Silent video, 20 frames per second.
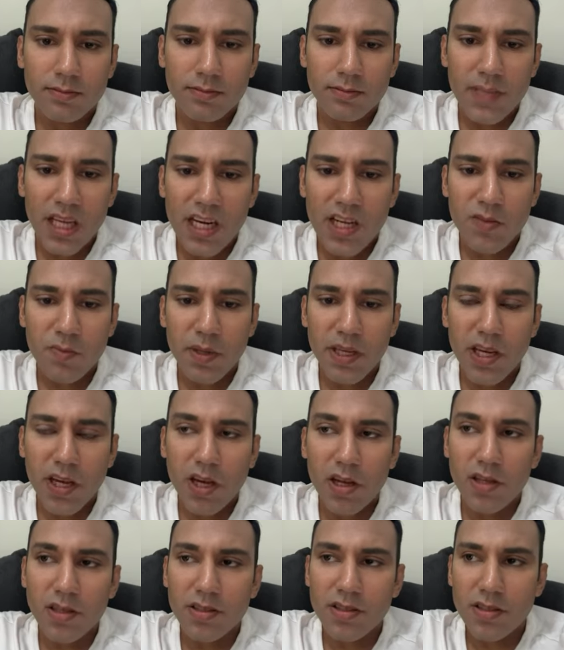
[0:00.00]
and it's
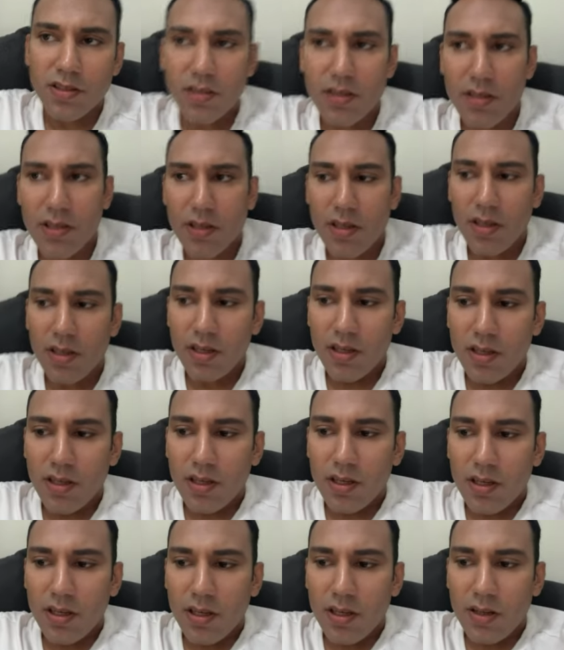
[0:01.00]
because
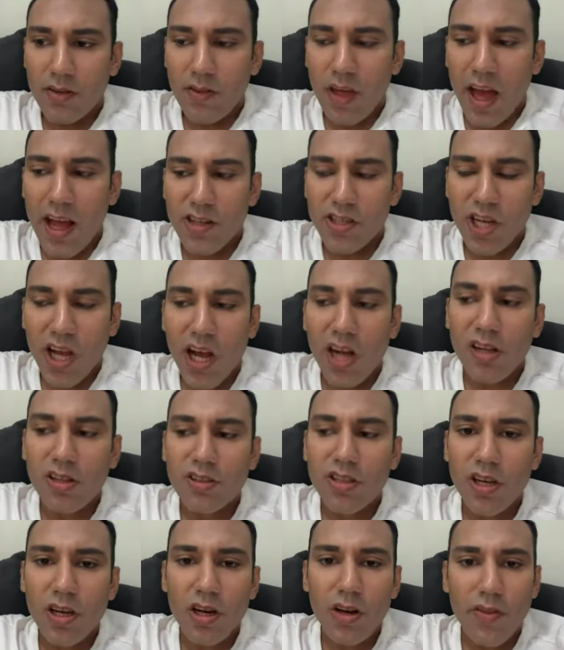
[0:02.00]
their
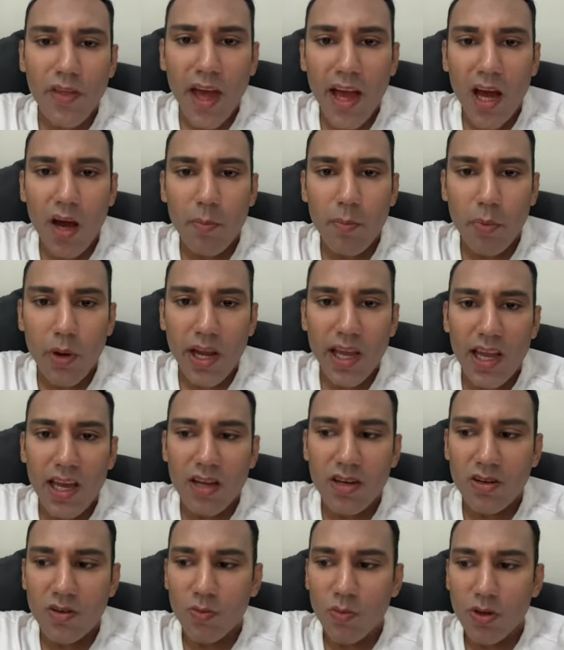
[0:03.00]
childhood, their
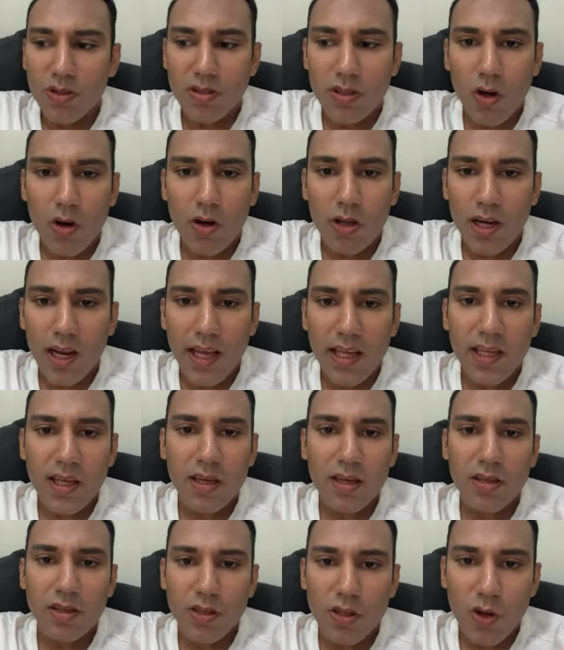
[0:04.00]
upbringing was not like
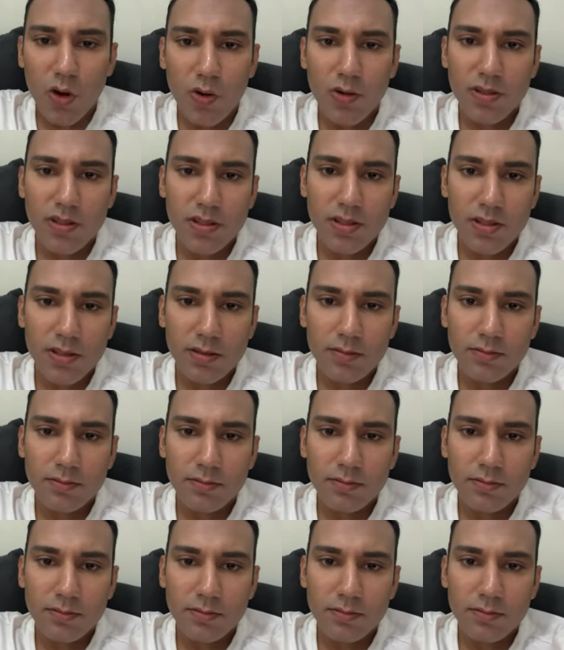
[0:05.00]
yours.